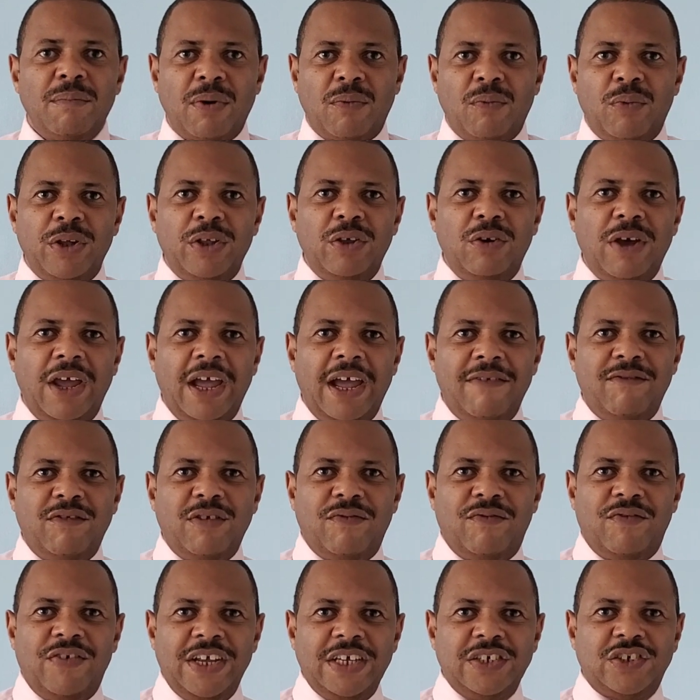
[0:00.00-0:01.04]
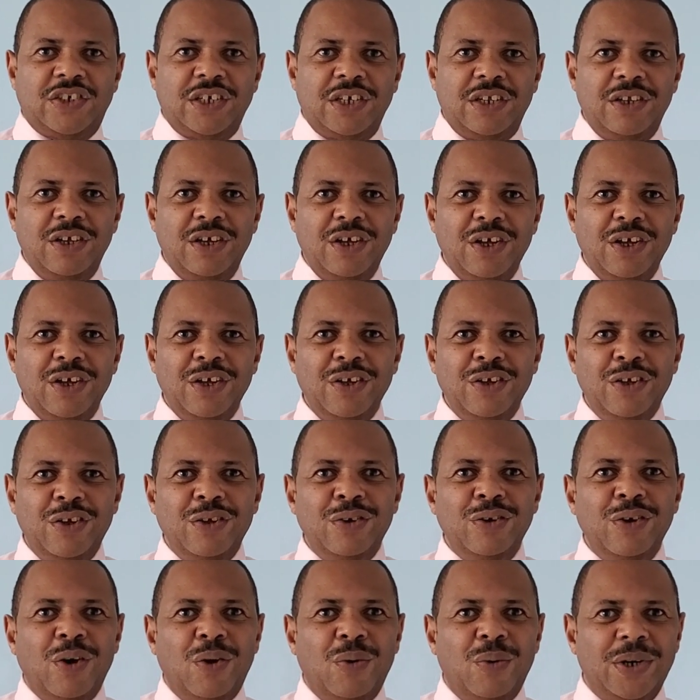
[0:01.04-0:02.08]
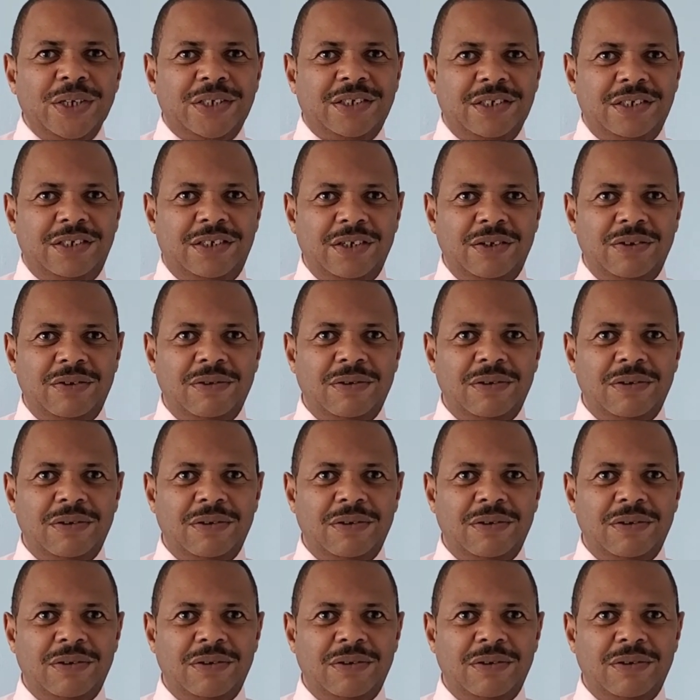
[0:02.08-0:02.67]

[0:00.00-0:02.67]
But when you have your vision, you know what to do.